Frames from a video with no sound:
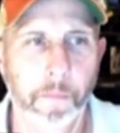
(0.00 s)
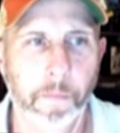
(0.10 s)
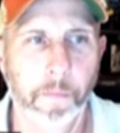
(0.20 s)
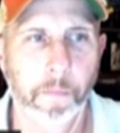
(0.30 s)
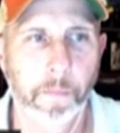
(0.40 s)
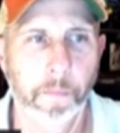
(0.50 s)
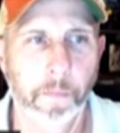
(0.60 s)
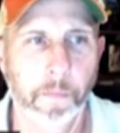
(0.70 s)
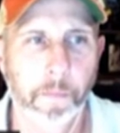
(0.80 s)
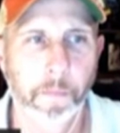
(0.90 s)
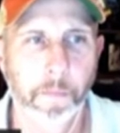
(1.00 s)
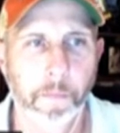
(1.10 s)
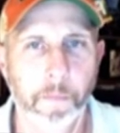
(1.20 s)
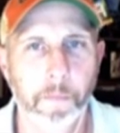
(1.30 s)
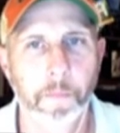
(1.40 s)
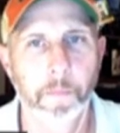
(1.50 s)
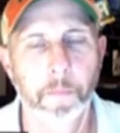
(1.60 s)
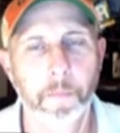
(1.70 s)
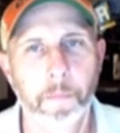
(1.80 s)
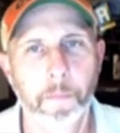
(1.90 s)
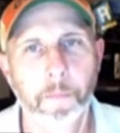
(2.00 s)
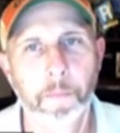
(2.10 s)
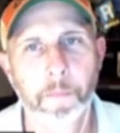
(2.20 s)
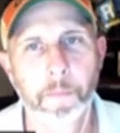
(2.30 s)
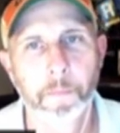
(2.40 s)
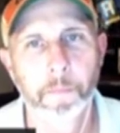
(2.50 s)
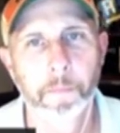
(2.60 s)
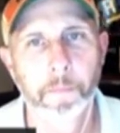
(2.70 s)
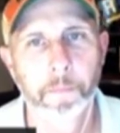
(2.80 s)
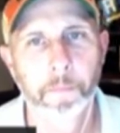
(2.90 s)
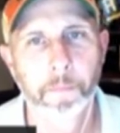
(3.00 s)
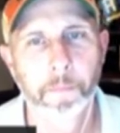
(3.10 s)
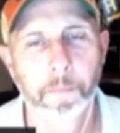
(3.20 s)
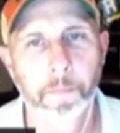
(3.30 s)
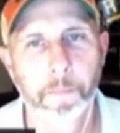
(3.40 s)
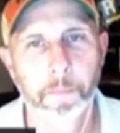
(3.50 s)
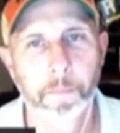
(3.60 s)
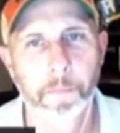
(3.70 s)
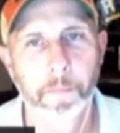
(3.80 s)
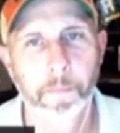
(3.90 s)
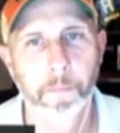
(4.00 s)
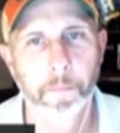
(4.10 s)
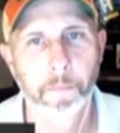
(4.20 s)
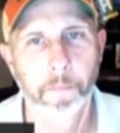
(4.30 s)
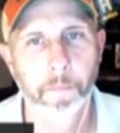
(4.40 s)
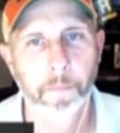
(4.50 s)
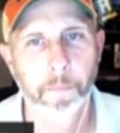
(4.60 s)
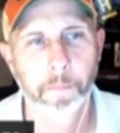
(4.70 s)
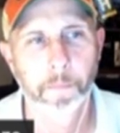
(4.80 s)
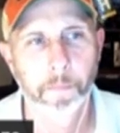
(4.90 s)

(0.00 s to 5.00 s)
[no speech]